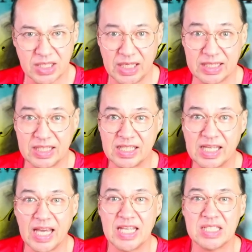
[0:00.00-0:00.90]
it
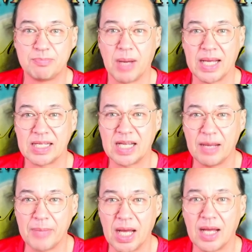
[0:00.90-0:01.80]
decays by
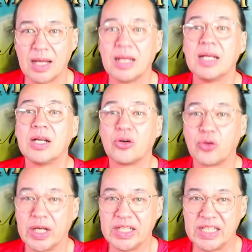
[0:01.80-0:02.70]
gamma
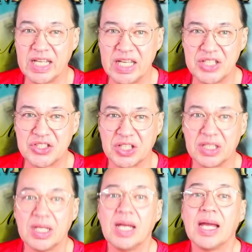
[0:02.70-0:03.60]
radiation.